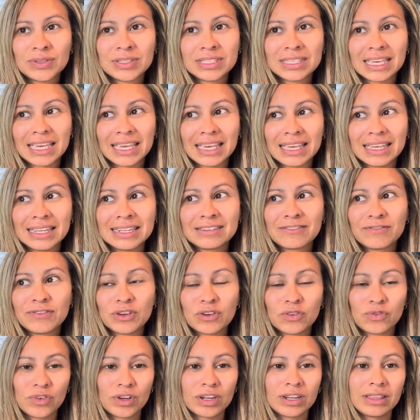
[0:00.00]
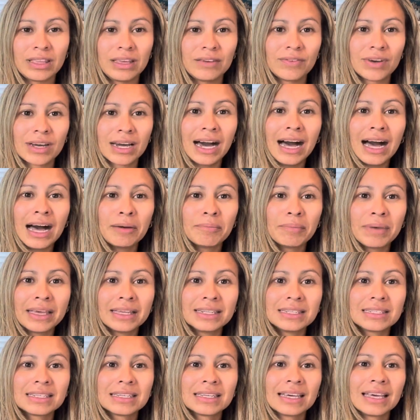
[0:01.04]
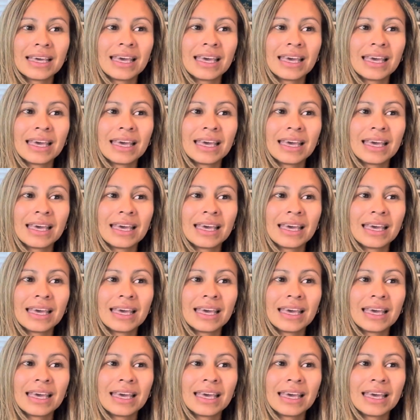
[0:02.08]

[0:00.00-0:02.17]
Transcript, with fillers: did. Feel free to leave a comment.